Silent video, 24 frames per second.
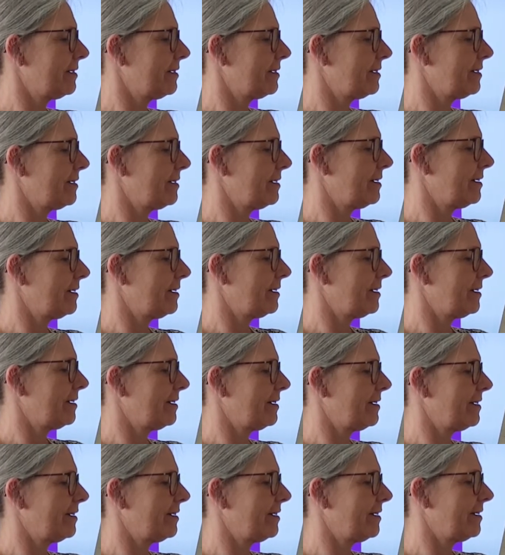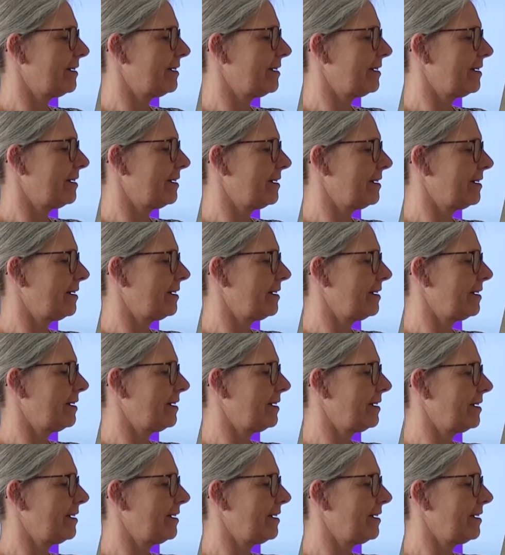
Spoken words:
Nothing is said.